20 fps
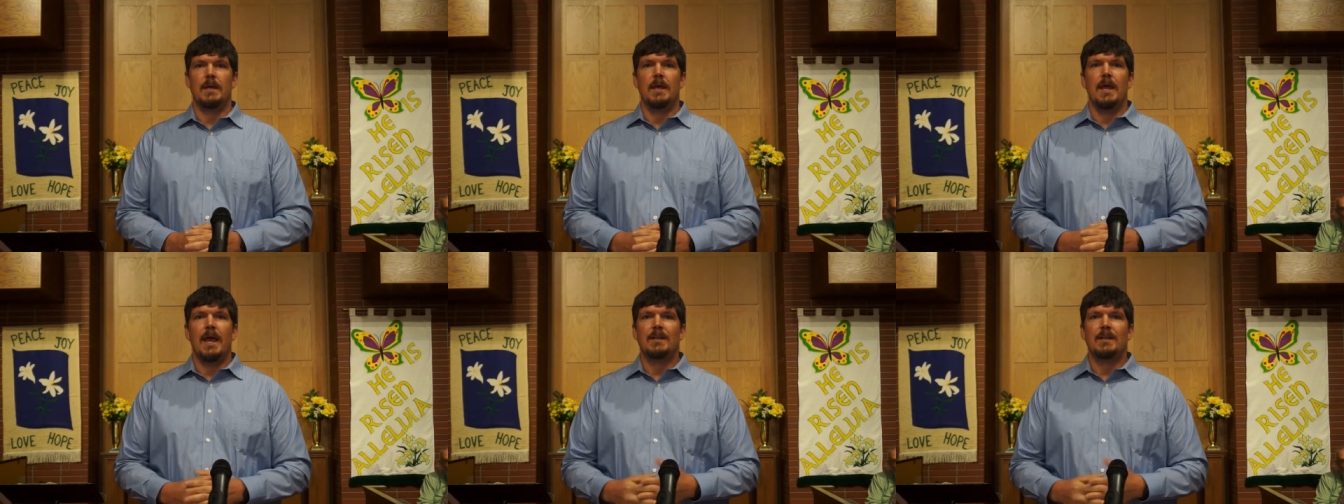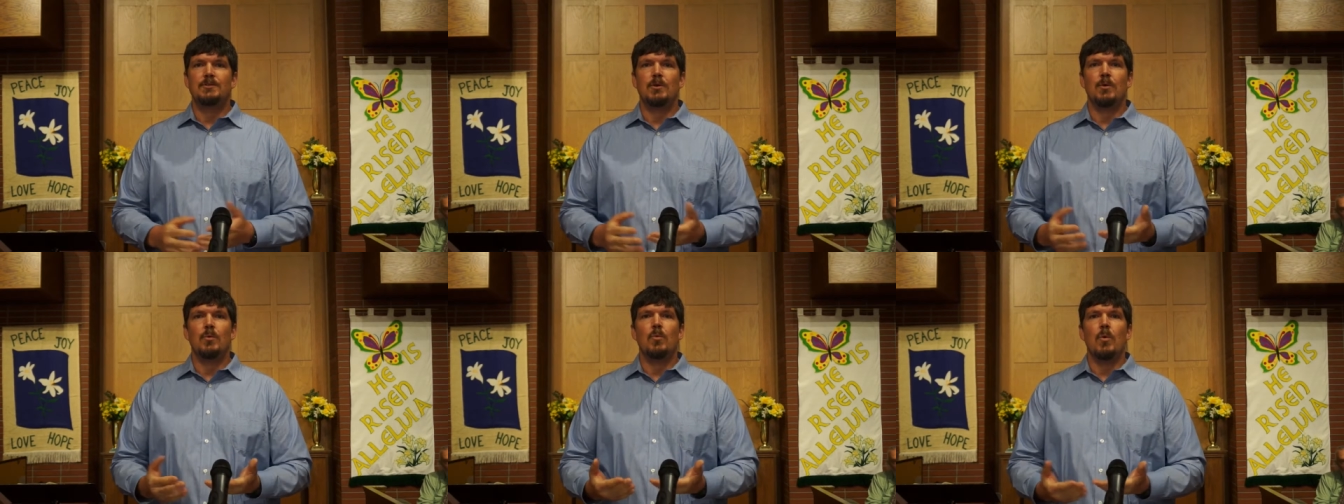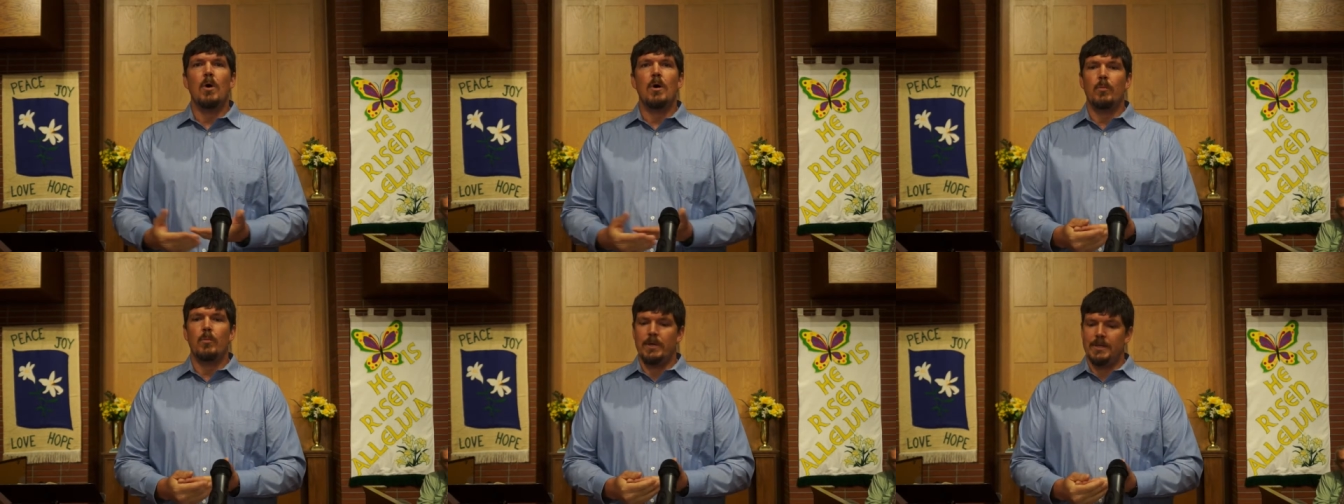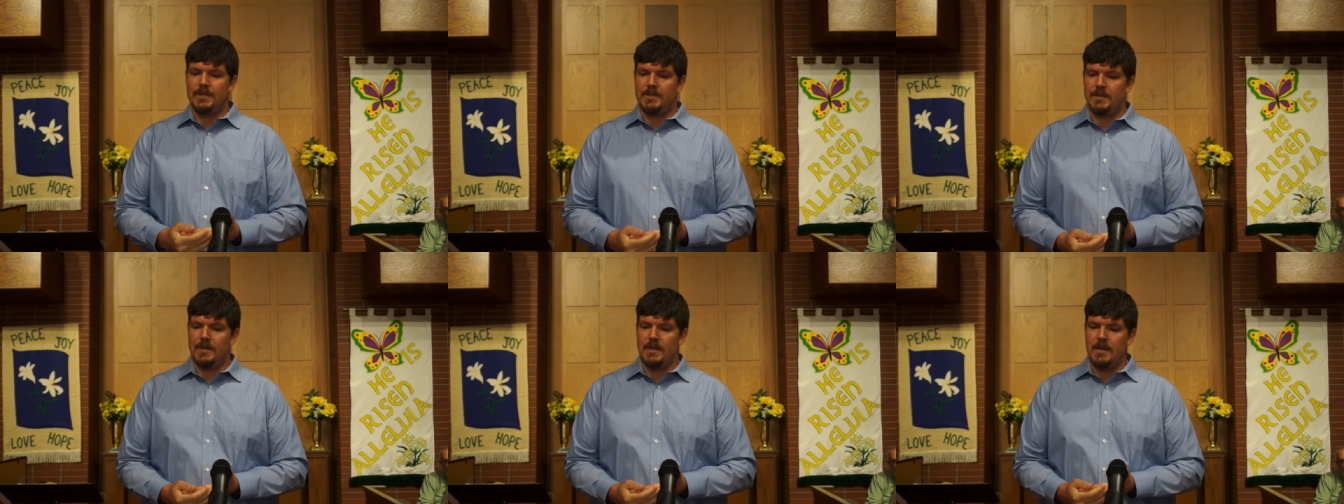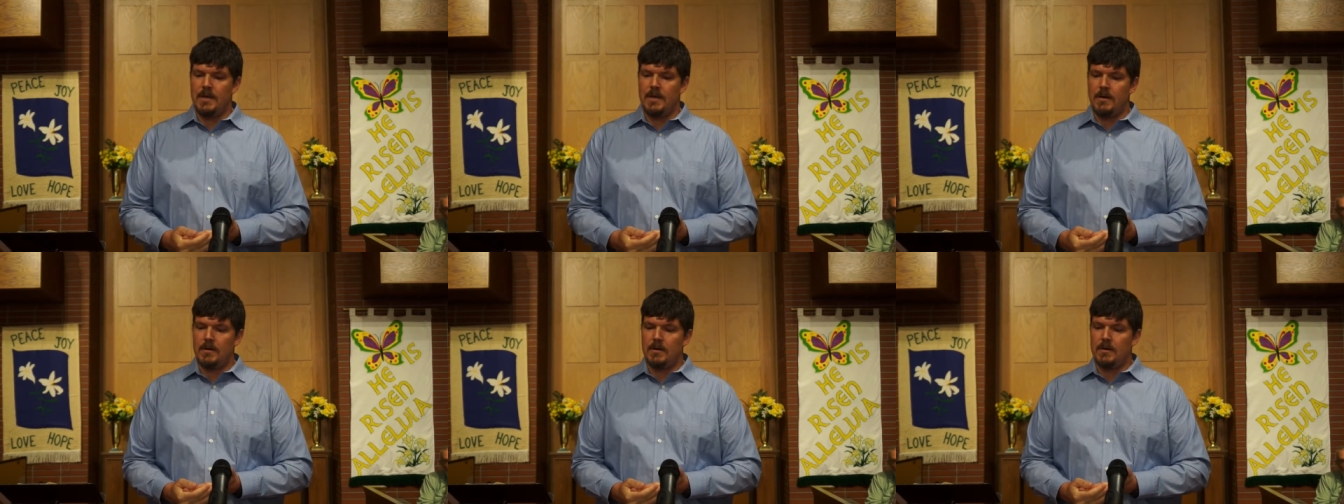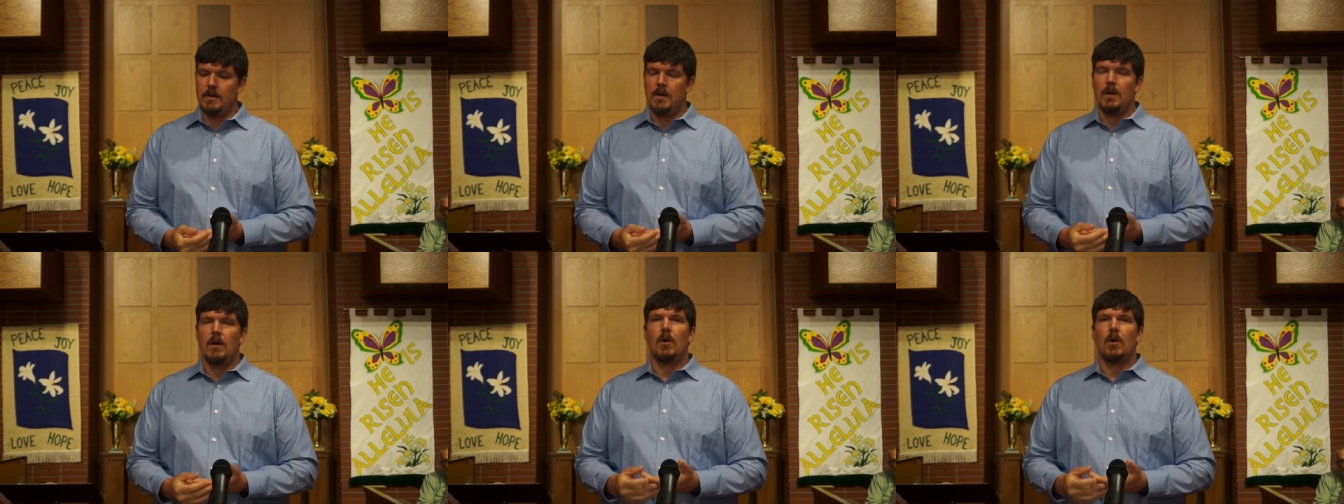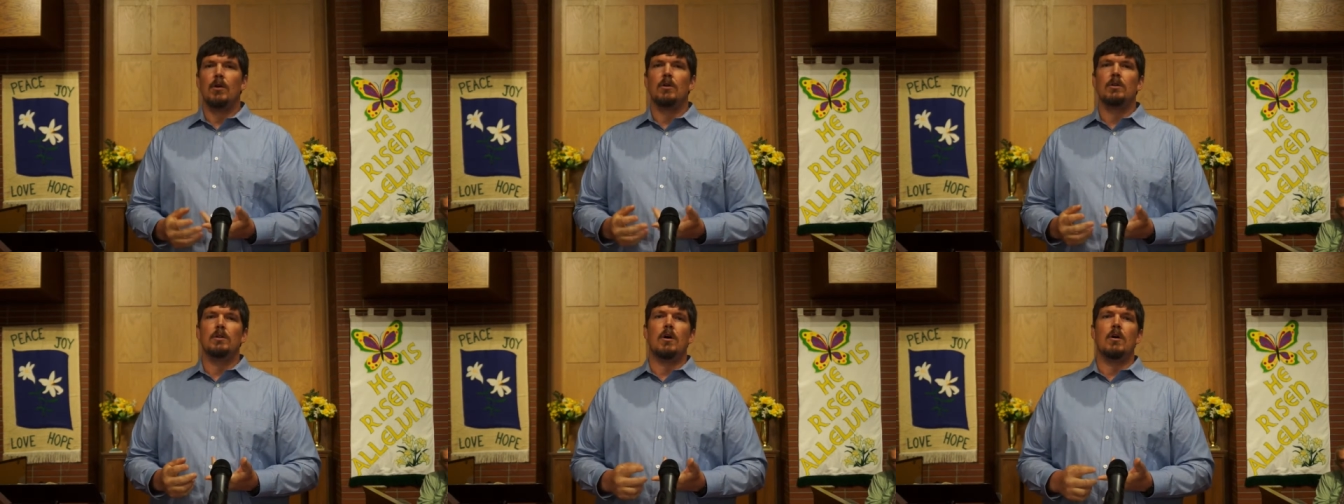And so what we see here
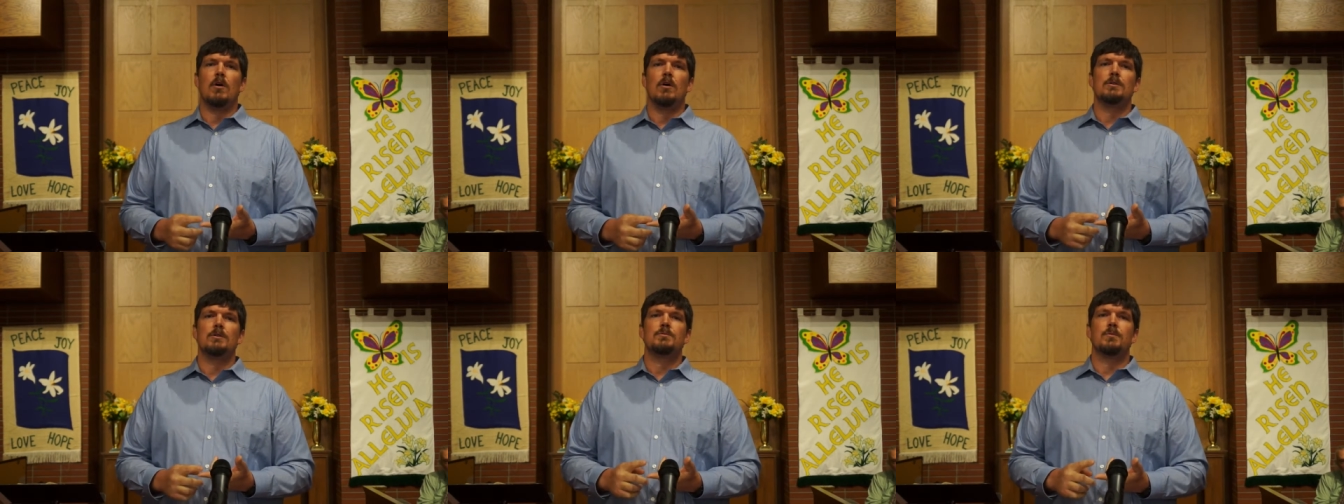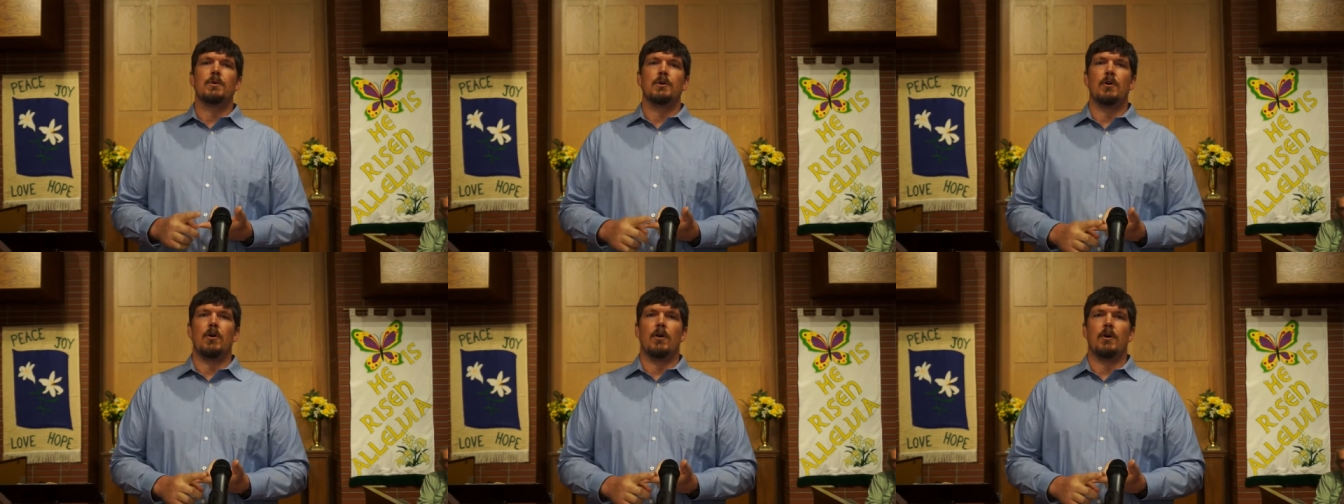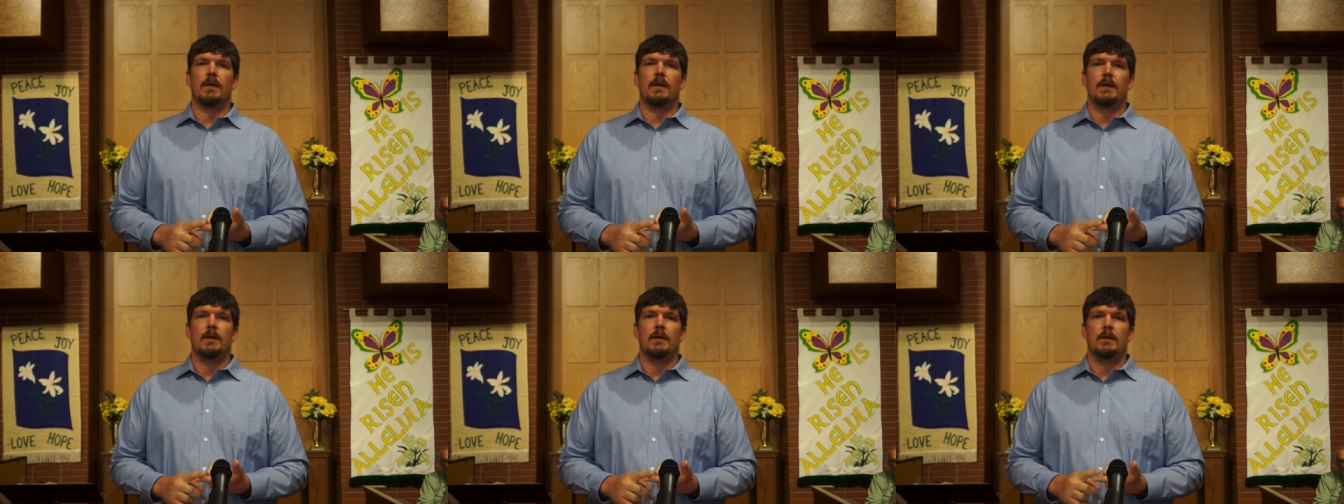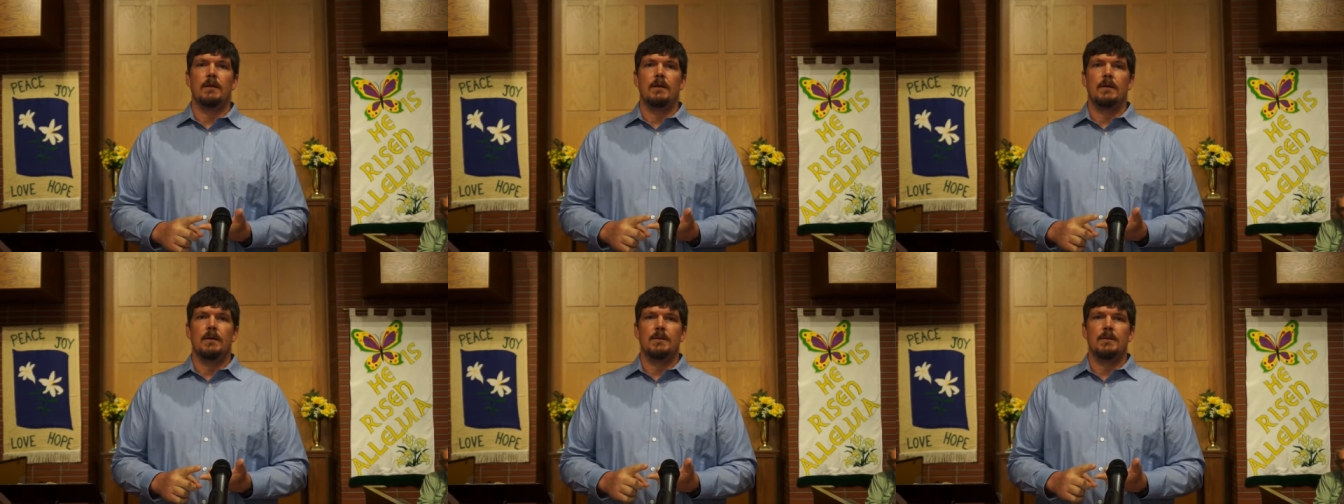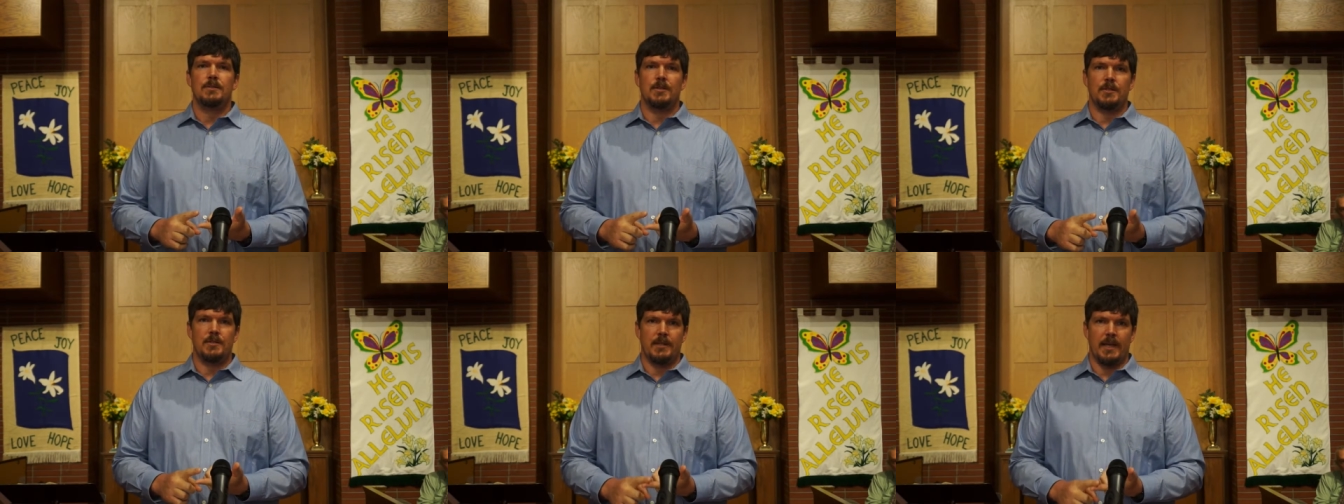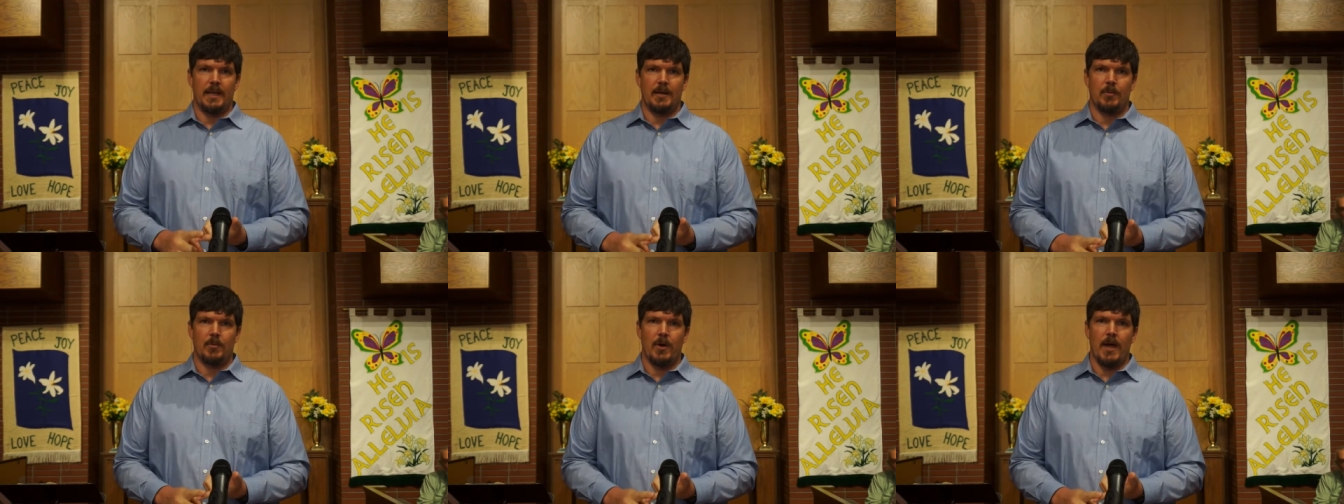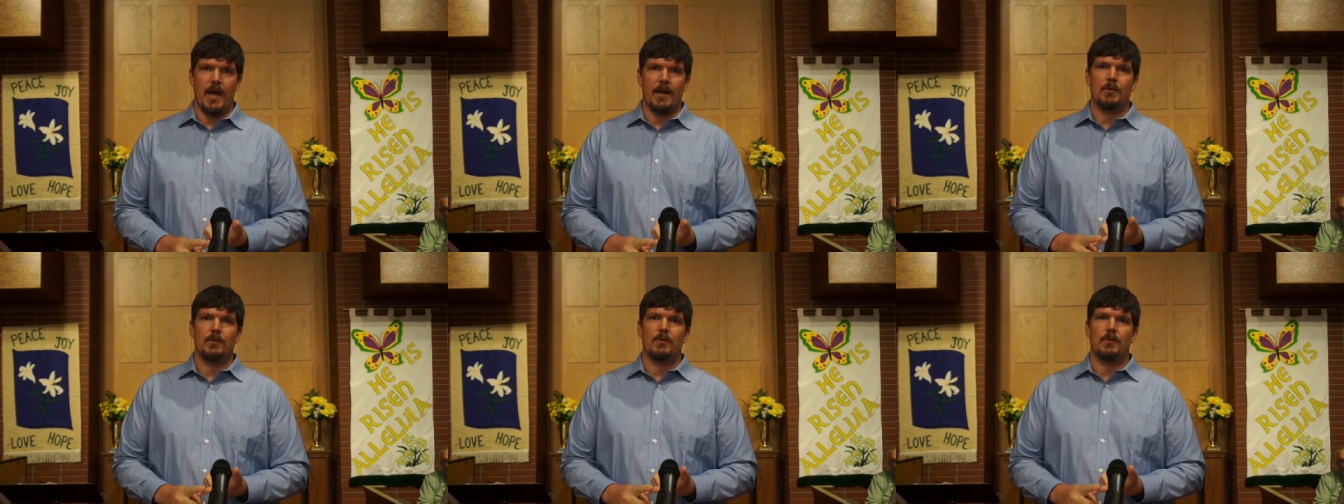are laws regarding sustainable
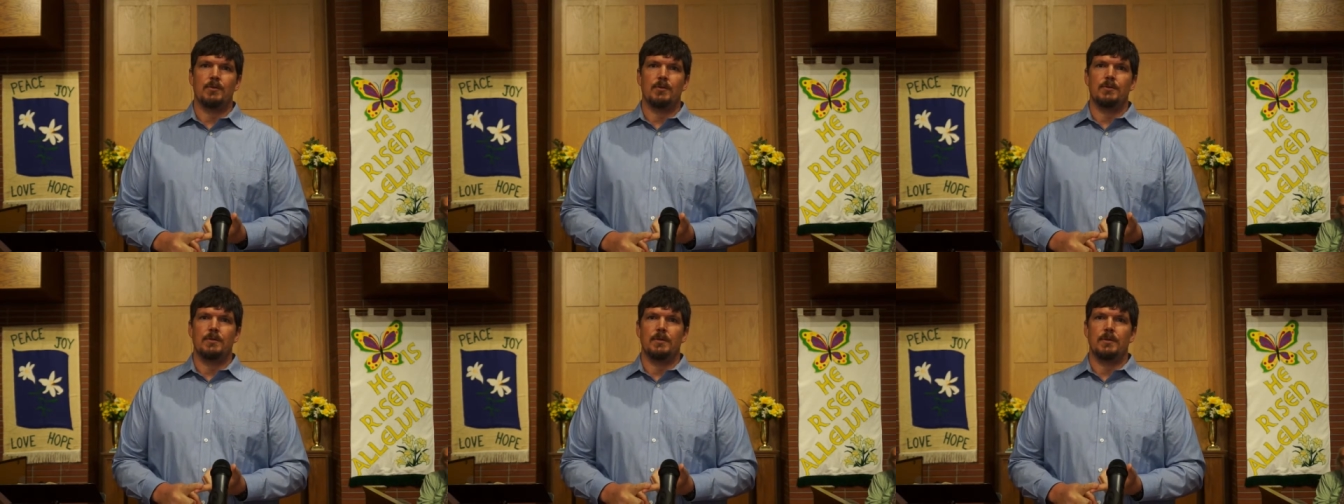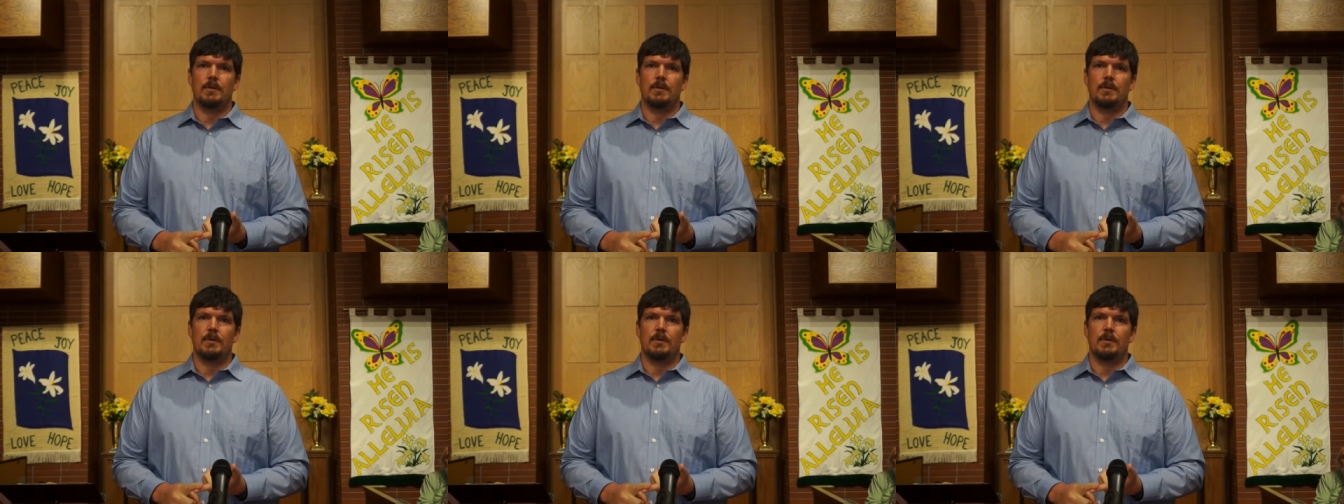agriculture,